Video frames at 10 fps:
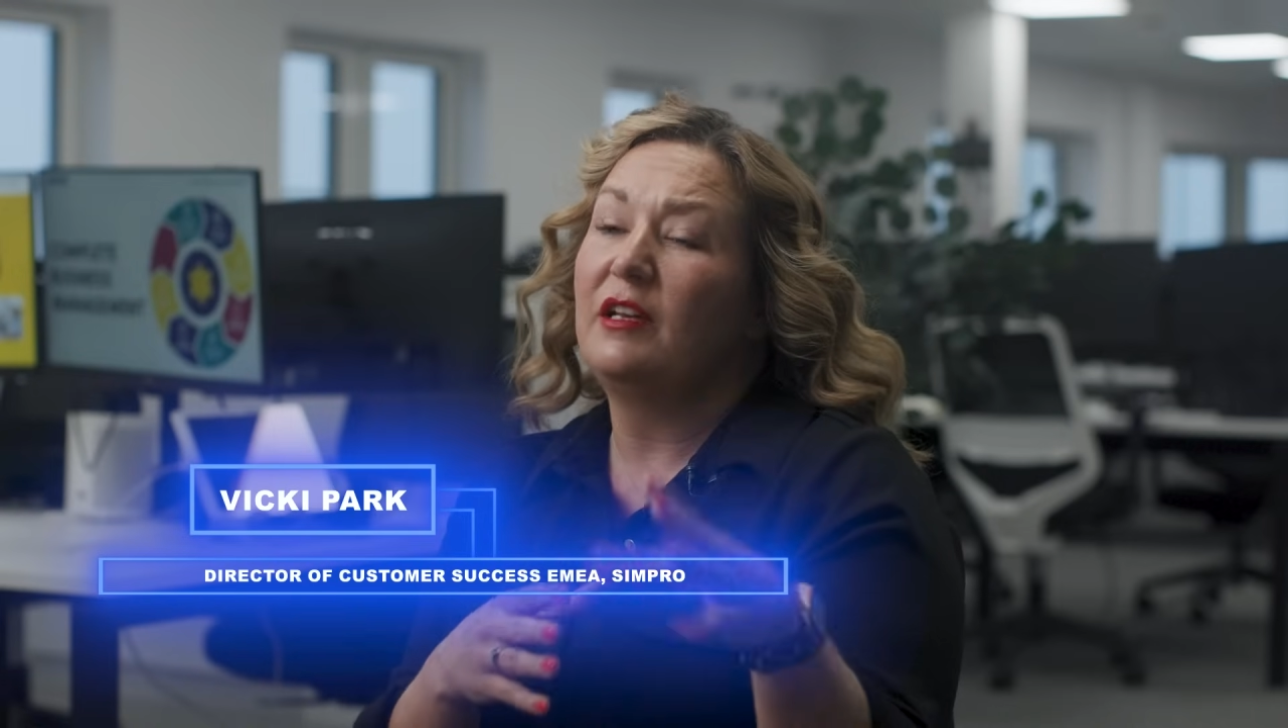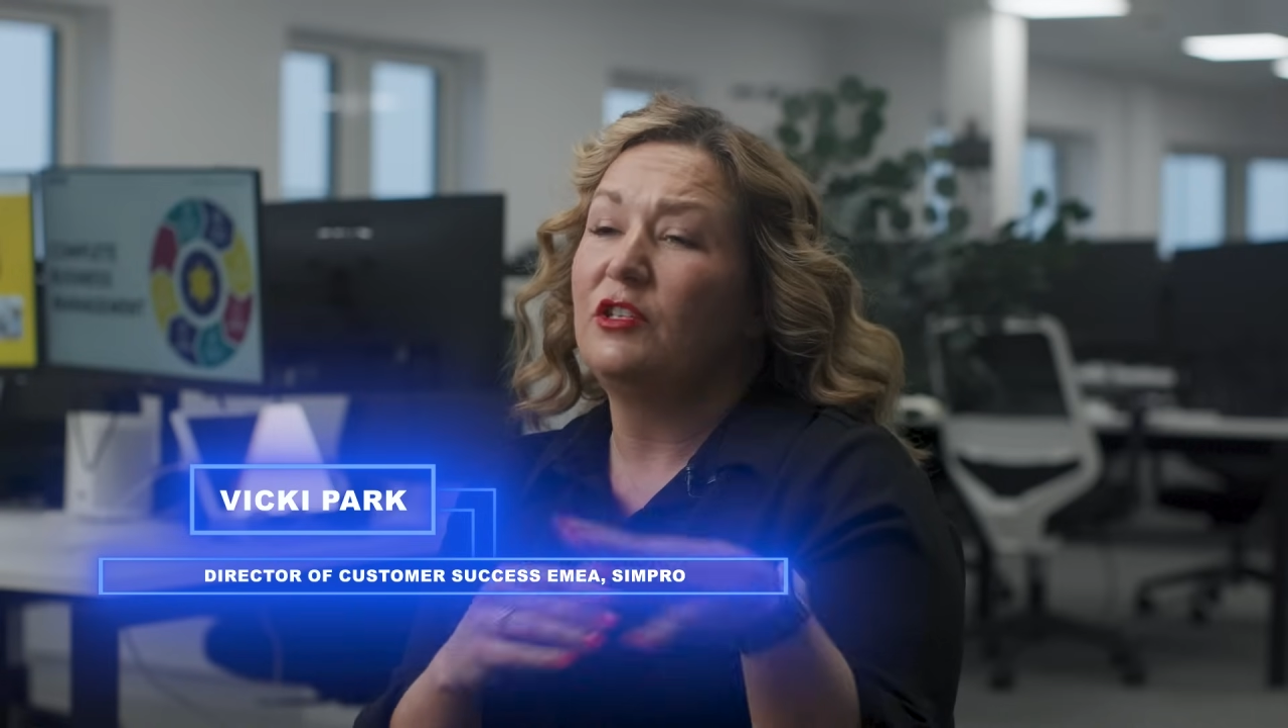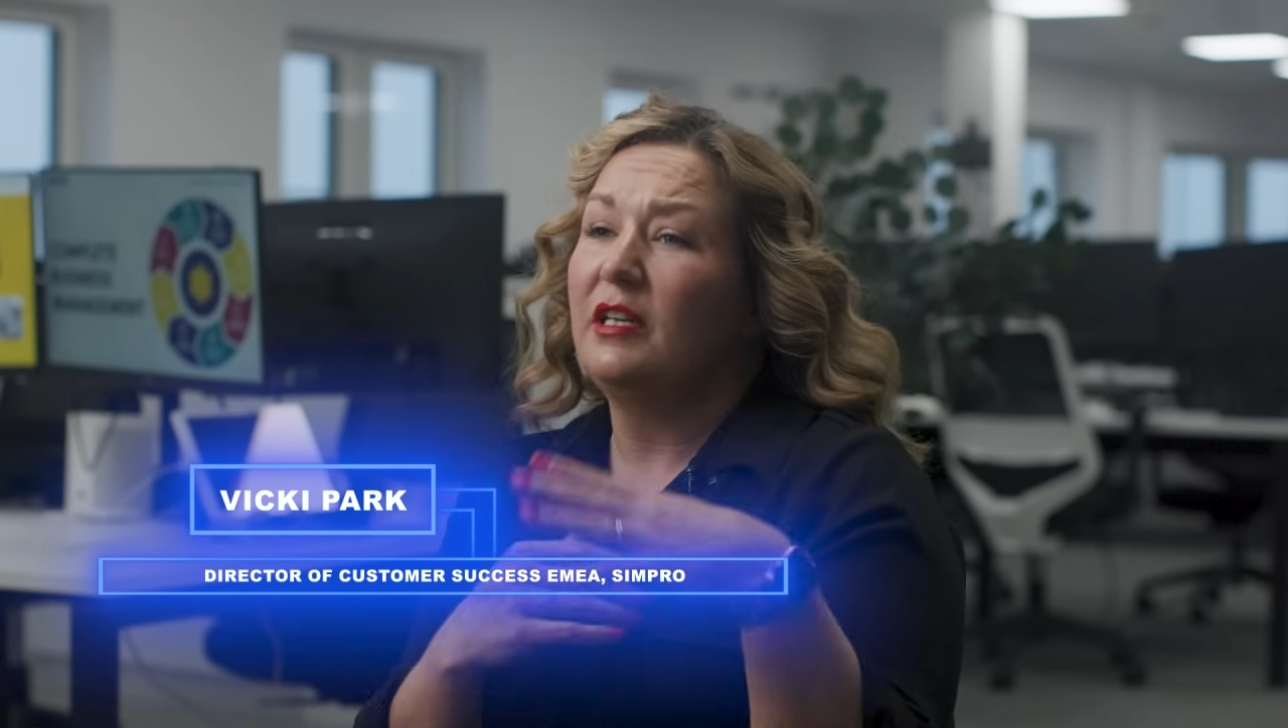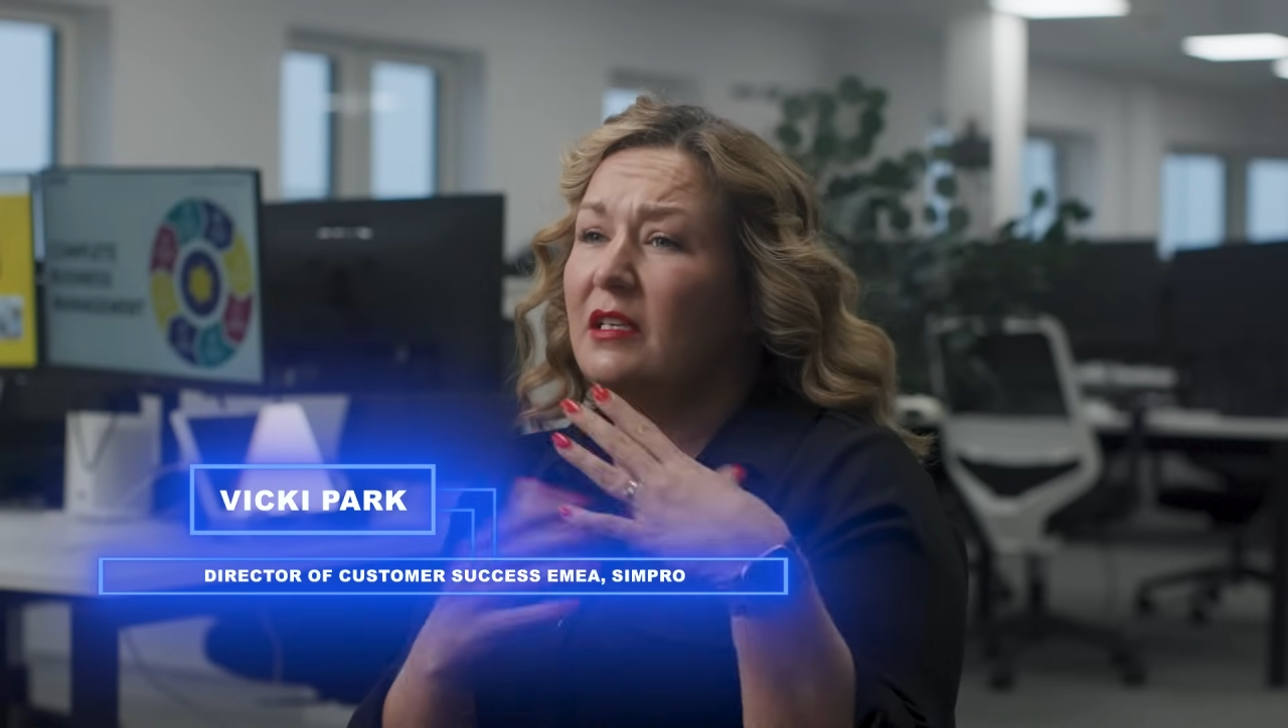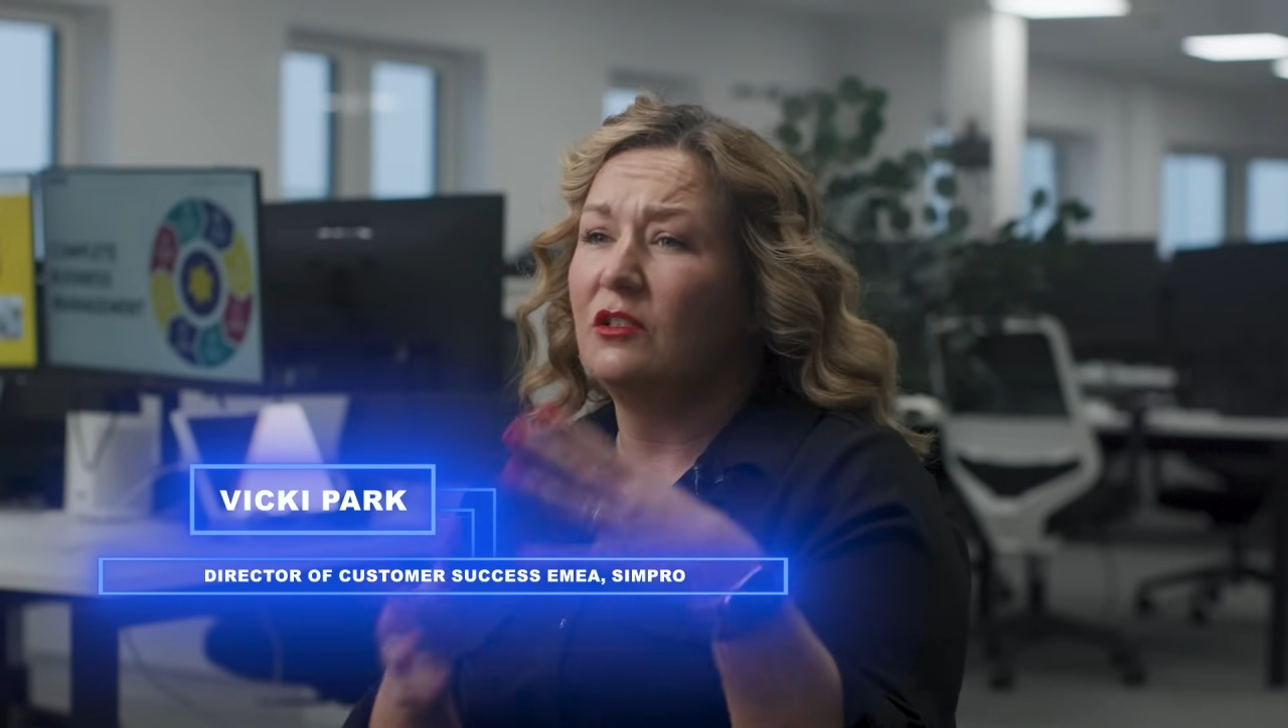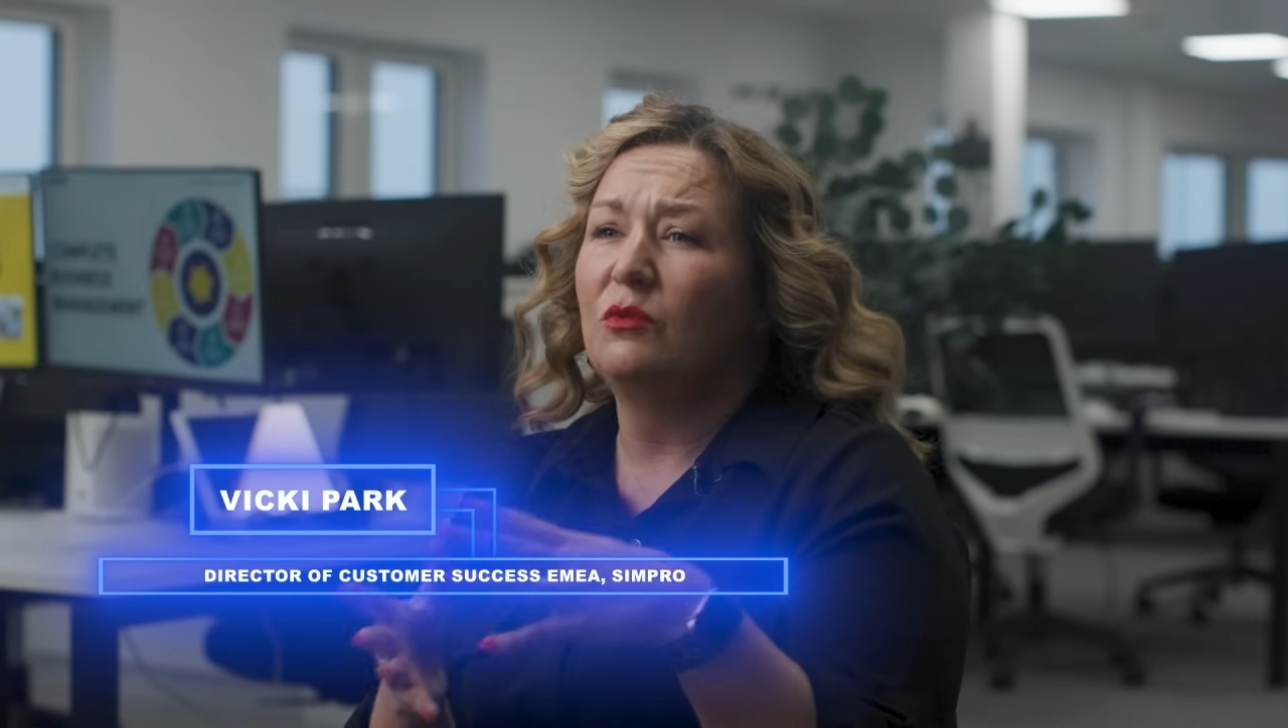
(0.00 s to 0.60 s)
engineers